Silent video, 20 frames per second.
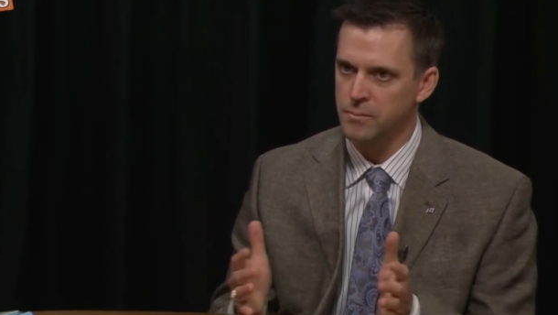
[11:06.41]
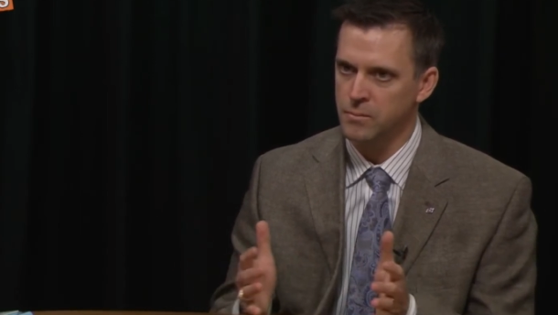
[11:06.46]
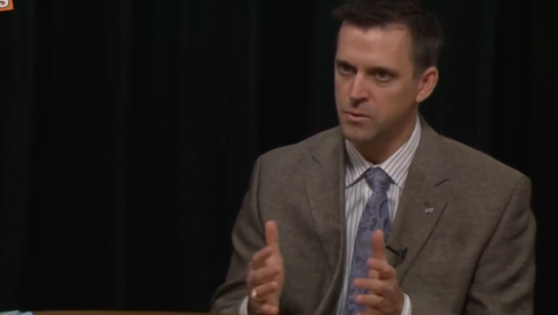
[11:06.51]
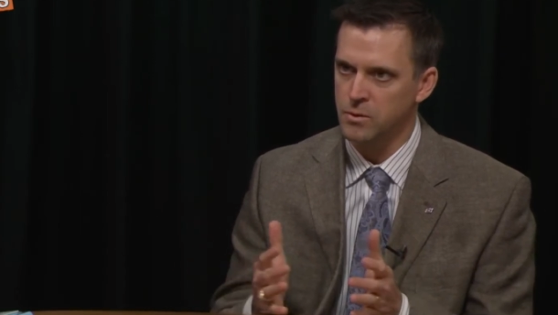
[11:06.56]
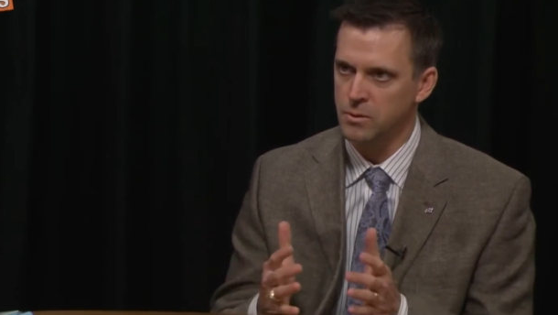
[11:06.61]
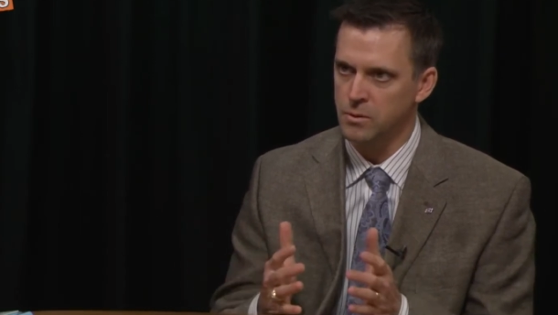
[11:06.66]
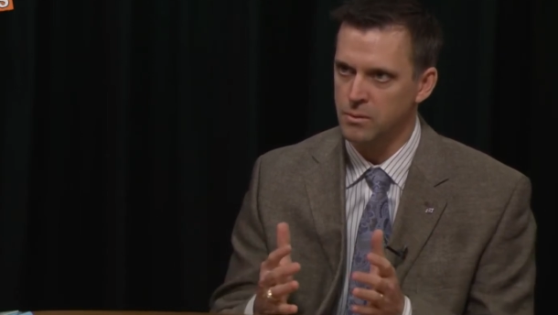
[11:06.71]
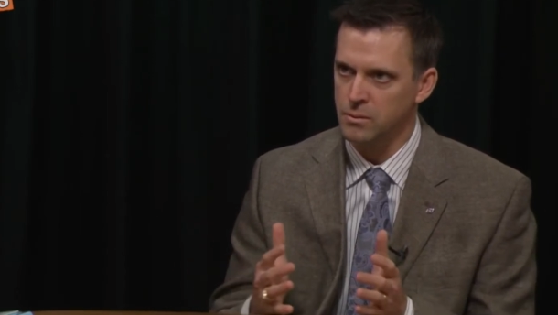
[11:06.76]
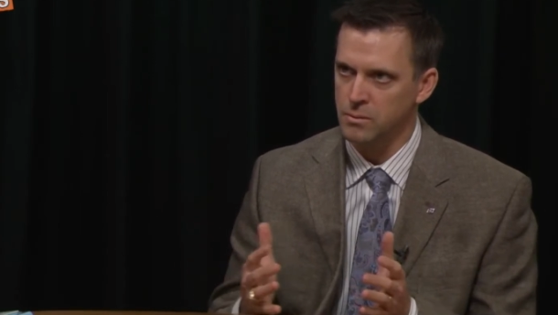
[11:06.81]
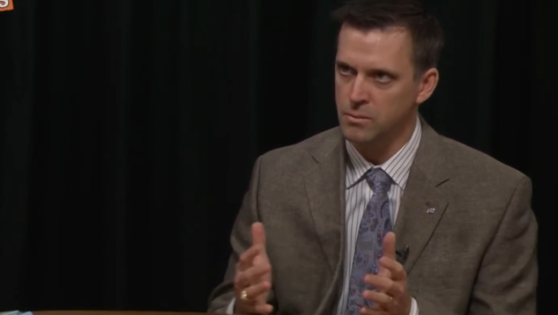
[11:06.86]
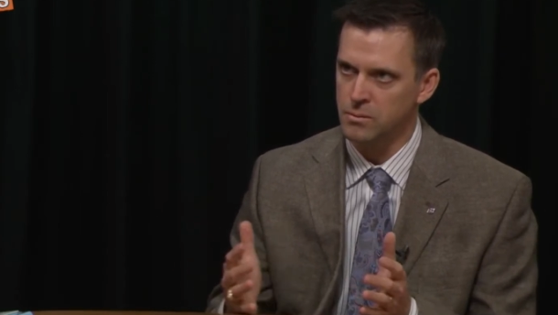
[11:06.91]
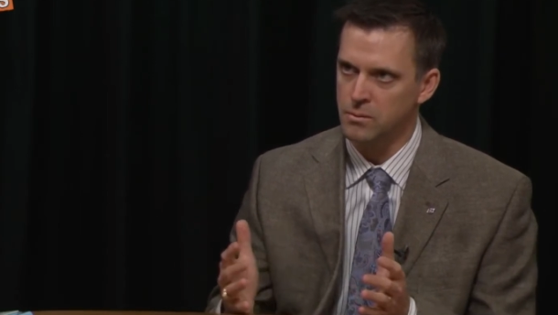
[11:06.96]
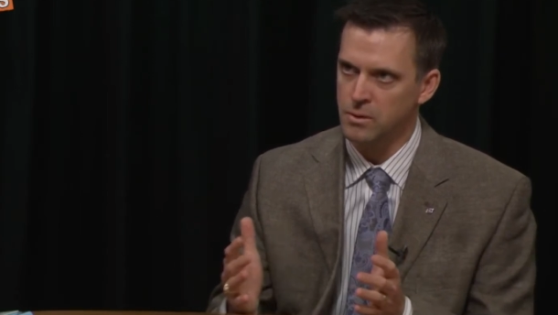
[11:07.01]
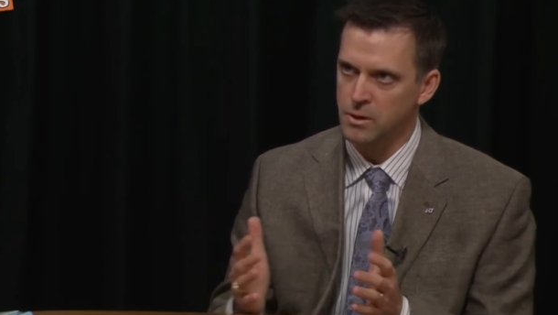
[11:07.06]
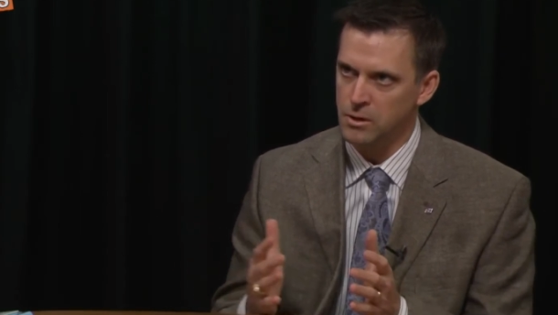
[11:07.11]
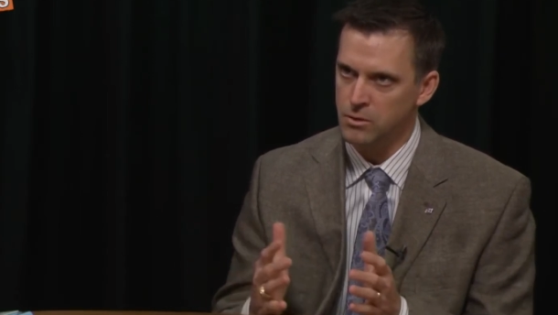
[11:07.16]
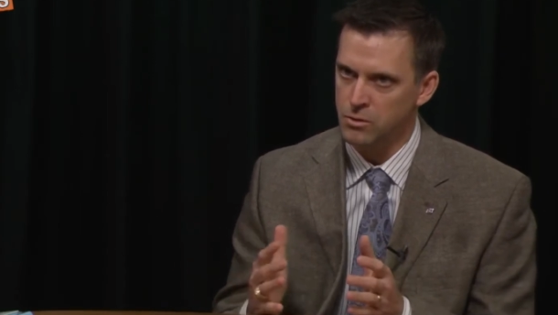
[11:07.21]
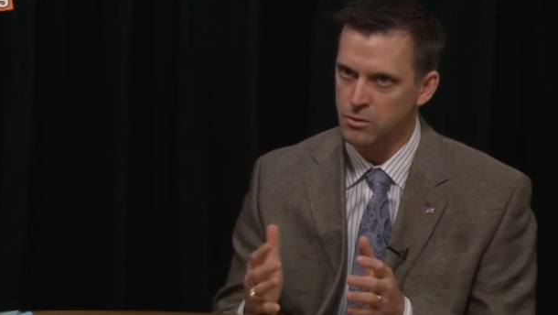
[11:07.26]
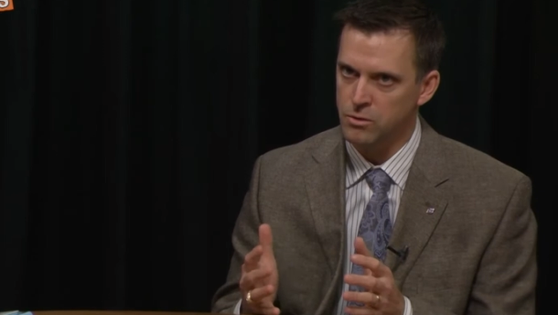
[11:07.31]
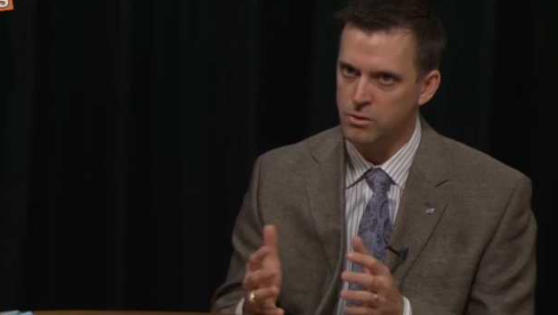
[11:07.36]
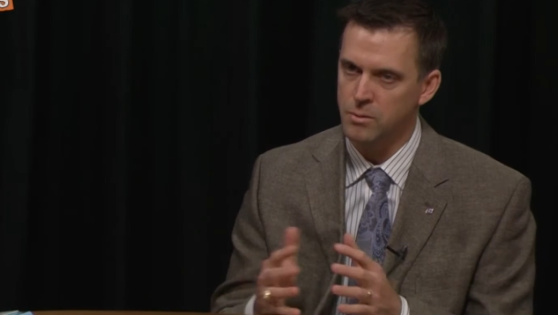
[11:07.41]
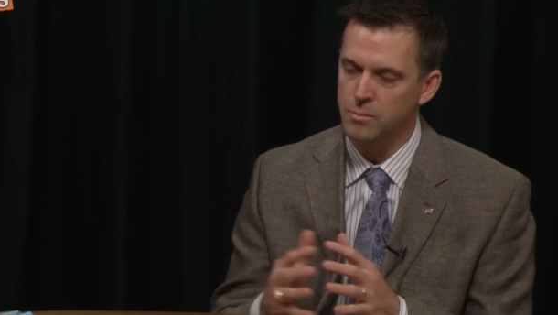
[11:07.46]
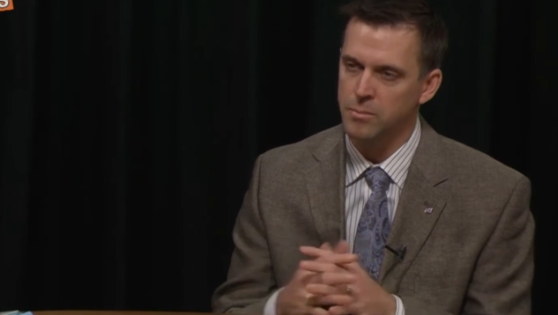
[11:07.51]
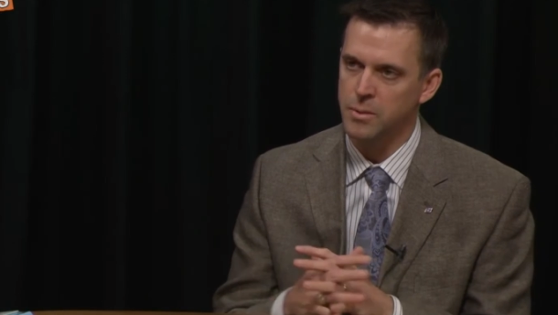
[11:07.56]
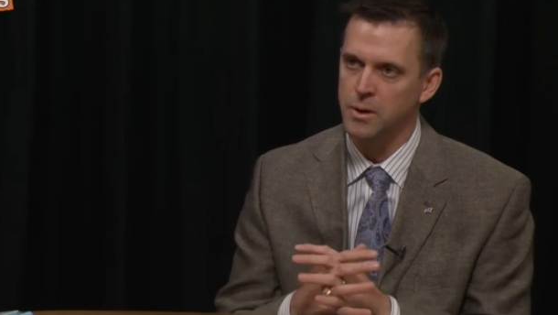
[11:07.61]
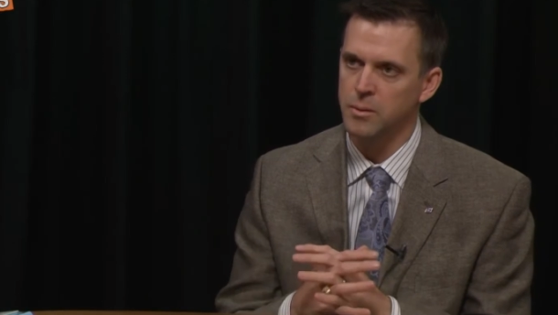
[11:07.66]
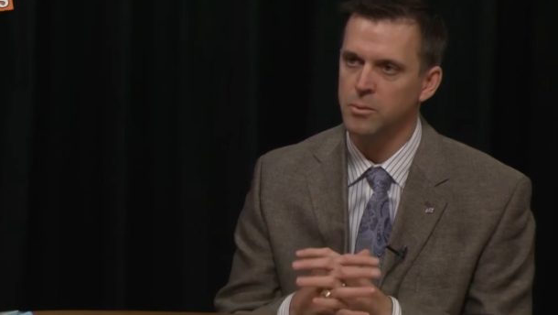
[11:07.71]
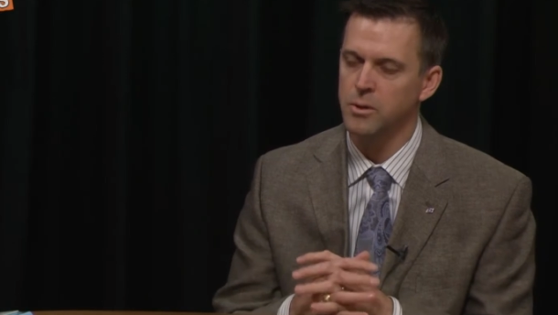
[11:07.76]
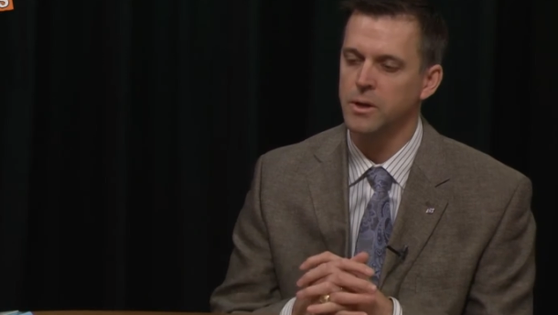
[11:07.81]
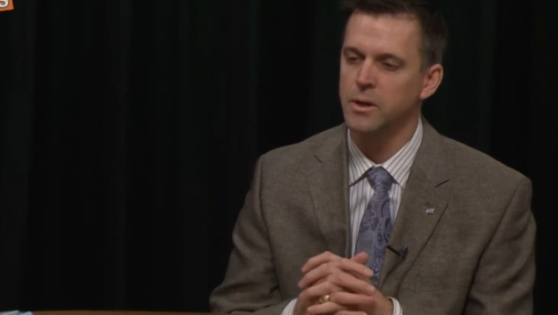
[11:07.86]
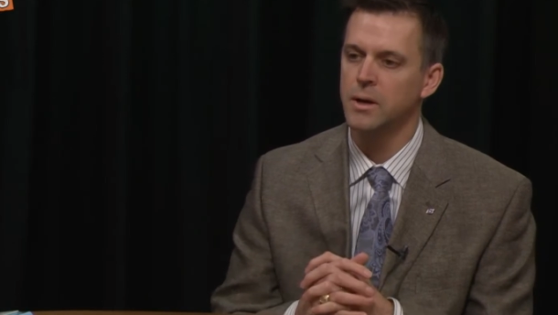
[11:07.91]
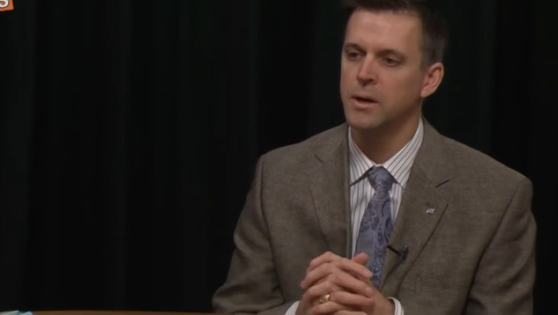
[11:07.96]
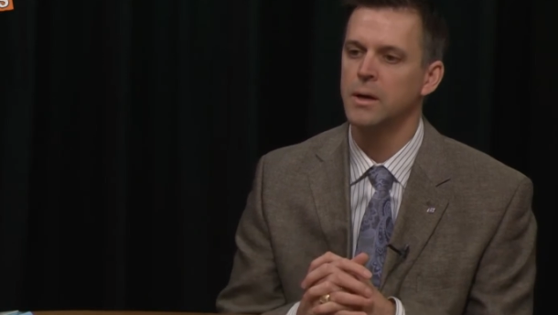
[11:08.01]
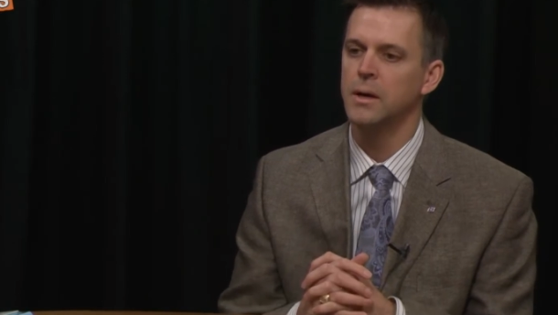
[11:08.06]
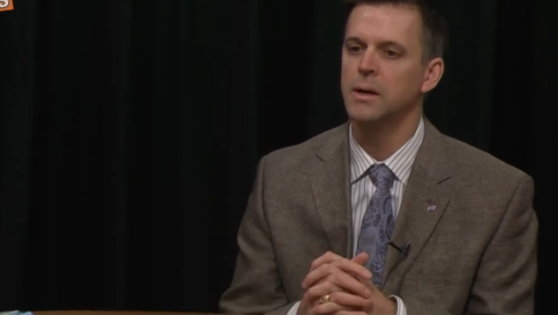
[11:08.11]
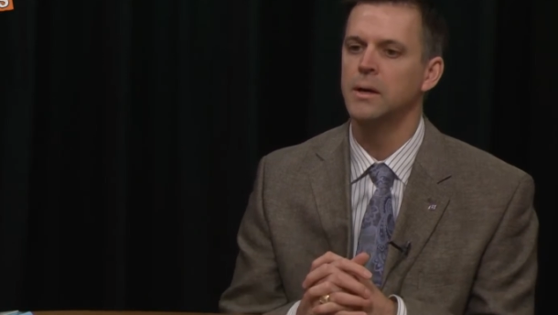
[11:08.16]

the interested public.